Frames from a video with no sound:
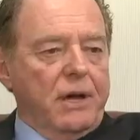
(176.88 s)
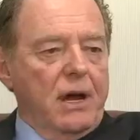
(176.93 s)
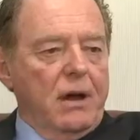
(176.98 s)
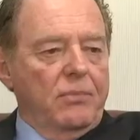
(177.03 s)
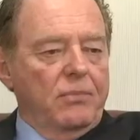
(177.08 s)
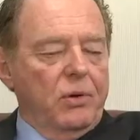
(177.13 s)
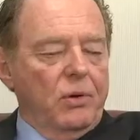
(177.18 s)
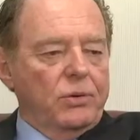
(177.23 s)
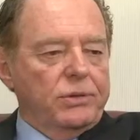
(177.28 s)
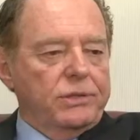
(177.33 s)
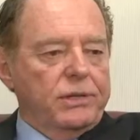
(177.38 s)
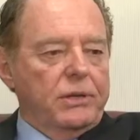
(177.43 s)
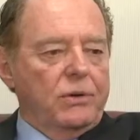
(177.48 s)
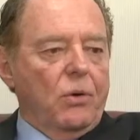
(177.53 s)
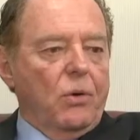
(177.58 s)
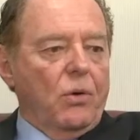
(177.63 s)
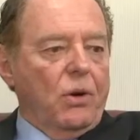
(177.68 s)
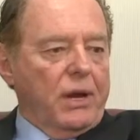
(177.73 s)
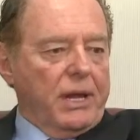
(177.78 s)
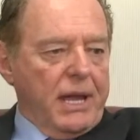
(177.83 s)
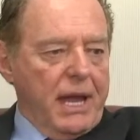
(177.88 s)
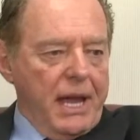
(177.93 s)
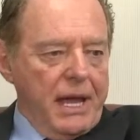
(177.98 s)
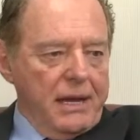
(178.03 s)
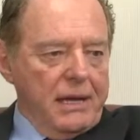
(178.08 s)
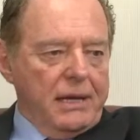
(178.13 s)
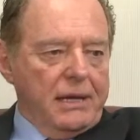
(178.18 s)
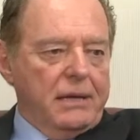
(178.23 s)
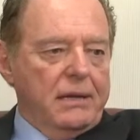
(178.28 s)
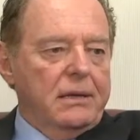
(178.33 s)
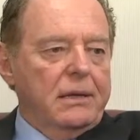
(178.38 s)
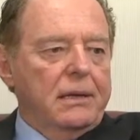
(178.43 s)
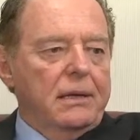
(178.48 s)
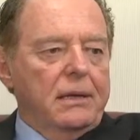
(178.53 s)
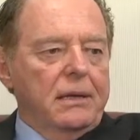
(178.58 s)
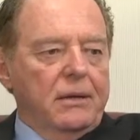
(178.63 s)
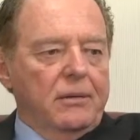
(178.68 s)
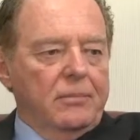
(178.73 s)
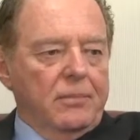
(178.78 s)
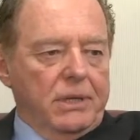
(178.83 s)
composted organic
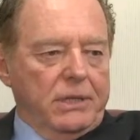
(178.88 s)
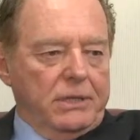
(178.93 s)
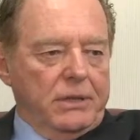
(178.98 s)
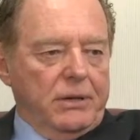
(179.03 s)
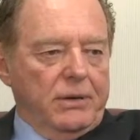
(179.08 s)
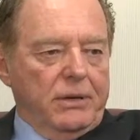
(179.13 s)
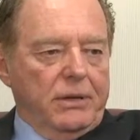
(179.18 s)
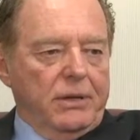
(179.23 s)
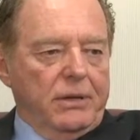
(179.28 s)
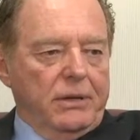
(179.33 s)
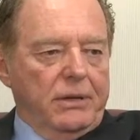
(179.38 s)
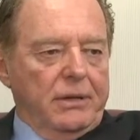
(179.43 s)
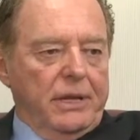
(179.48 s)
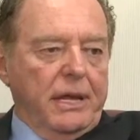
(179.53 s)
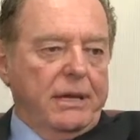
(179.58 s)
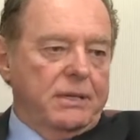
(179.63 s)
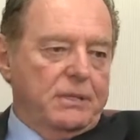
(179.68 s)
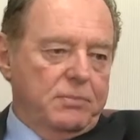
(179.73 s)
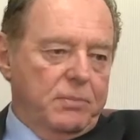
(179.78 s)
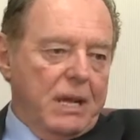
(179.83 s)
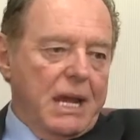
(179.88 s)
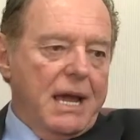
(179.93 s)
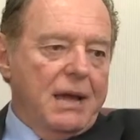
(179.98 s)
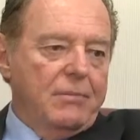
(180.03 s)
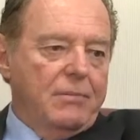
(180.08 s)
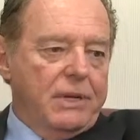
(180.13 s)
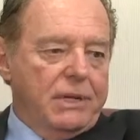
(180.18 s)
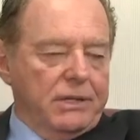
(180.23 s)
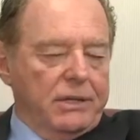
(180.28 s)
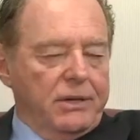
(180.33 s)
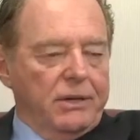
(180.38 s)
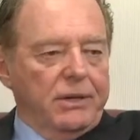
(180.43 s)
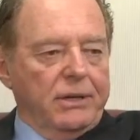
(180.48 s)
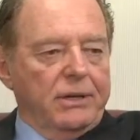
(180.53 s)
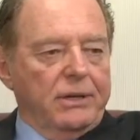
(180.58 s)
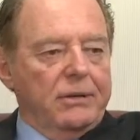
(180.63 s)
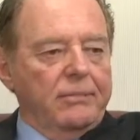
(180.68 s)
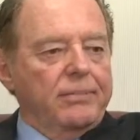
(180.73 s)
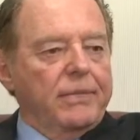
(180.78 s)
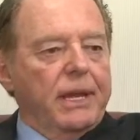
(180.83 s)
material, that is plant material,